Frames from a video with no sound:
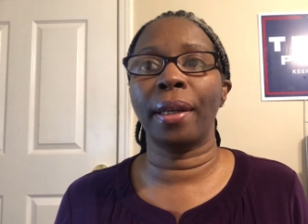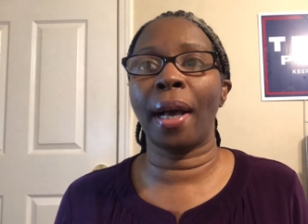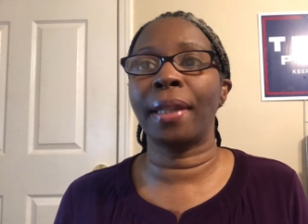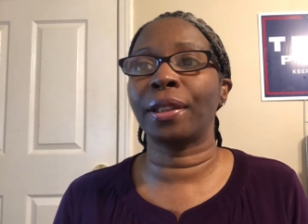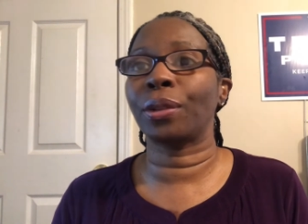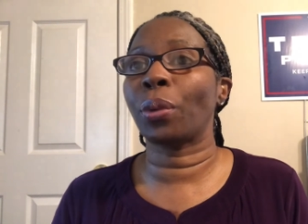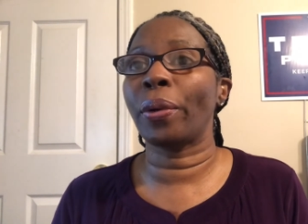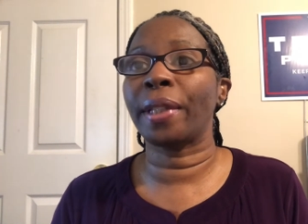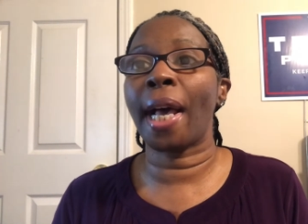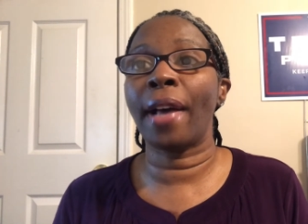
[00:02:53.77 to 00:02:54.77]
I just wrote
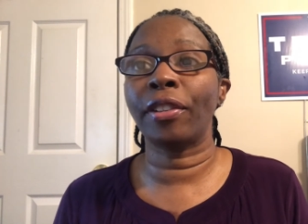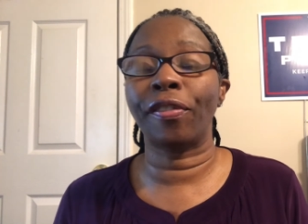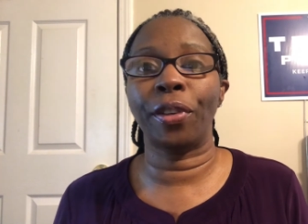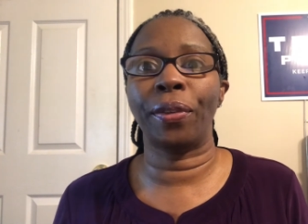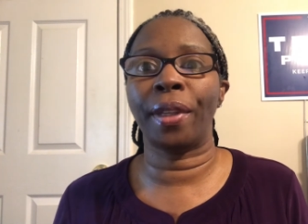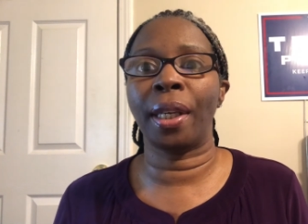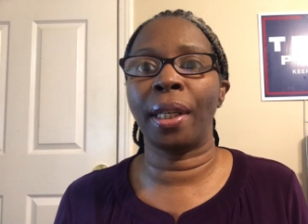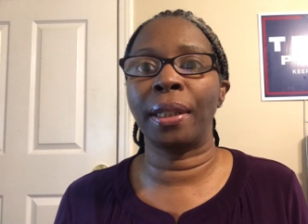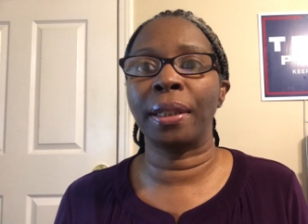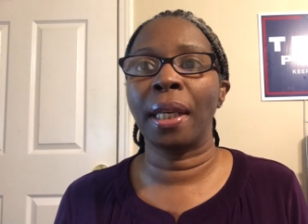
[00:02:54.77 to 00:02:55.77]
down a few things